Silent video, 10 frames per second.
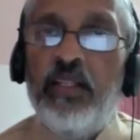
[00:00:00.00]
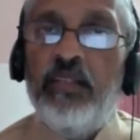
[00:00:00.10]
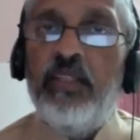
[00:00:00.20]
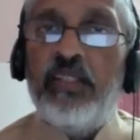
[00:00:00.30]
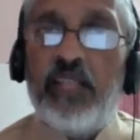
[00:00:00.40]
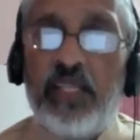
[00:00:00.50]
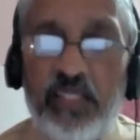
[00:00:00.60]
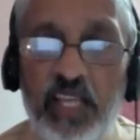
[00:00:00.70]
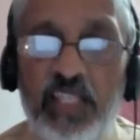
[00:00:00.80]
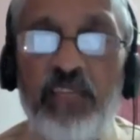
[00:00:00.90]
The
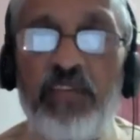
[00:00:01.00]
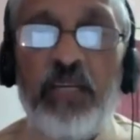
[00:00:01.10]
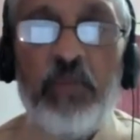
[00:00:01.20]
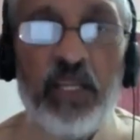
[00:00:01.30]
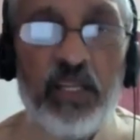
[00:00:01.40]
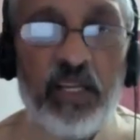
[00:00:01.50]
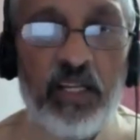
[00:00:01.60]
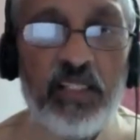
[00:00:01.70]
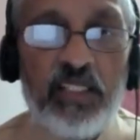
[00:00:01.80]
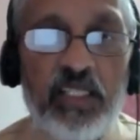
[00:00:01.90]
cessation of animal
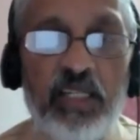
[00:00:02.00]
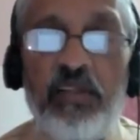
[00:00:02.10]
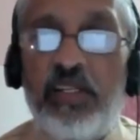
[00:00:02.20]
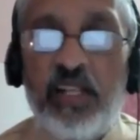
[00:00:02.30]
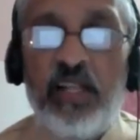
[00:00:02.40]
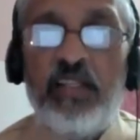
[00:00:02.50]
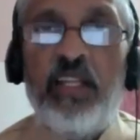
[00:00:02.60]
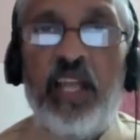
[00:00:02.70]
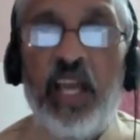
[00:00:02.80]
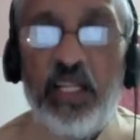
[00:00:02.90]
agriculture will result in
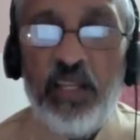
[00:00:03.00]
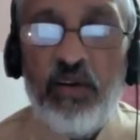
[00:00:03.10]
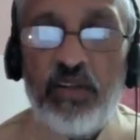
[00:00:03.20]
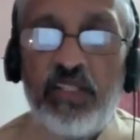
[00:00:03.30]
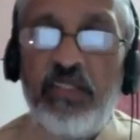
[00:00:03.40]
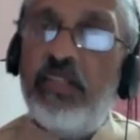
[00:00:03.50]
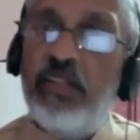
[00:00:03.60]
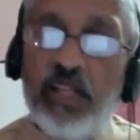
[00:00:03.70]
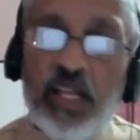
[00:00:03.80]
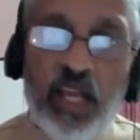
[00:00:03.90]
healthy oceans,
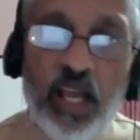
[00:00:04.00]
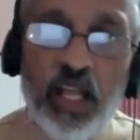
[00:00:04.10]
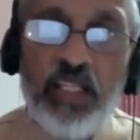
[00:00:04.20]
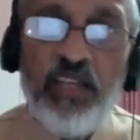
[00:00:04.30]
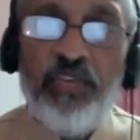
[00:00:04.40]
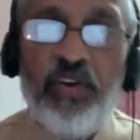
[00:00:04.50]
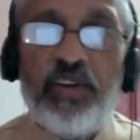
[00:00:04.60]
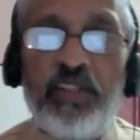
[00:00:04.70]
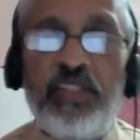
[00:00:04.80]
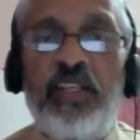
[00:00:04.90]
healthy
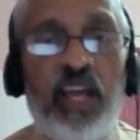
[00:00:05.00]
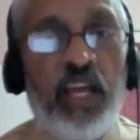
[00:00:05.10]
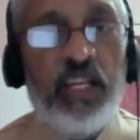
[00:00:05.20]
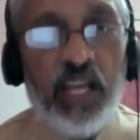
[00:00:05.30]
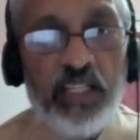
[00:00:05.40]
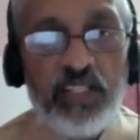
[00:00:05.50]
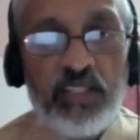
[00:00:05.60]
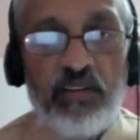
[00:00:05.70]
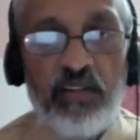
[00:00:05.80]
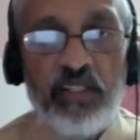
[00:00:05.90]
forests, and healthy
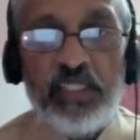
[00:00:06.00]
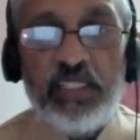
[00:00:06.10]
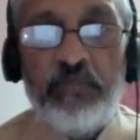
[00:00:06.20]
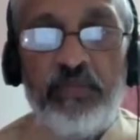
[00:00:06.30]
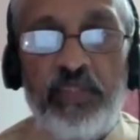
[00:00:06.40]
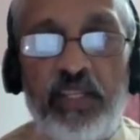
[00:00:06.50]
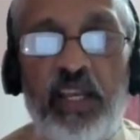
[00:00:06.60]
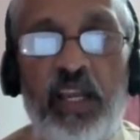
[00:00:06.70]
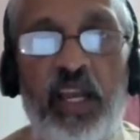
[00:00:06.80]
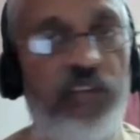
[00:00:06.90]
soils.
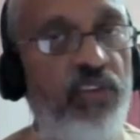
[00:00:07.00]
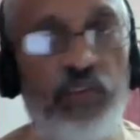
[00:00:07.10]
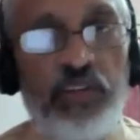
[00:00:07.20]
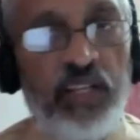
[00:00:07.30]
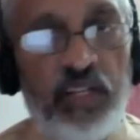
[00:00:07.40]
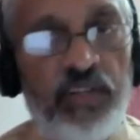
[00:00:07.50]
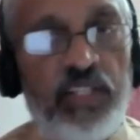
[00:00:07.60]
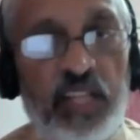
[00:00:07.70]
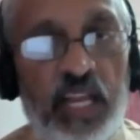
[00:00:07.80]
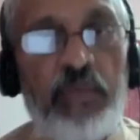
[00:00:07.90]
And if you want to
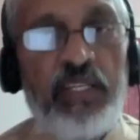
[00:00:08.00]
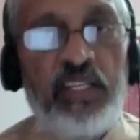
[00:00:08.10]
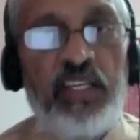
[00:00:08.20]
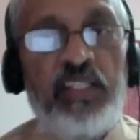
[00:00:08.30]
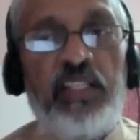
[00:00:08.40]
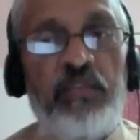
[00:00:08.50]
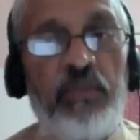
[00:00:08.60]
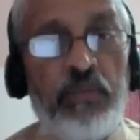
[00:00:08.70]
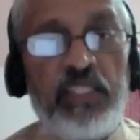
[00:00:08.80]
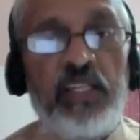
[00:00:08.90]
reverse climate change, then we must